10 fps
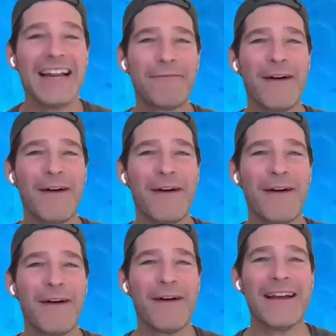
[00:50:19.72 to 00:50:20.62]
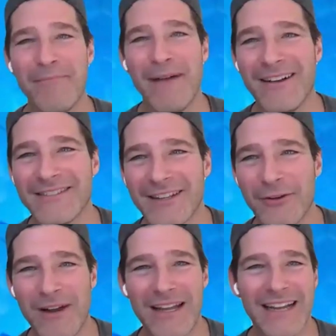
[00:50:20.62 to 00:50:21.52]
any final thoughts here about
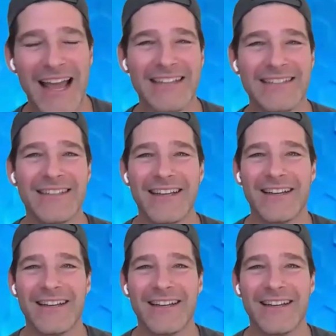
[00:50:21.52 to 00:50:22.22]
Quinn and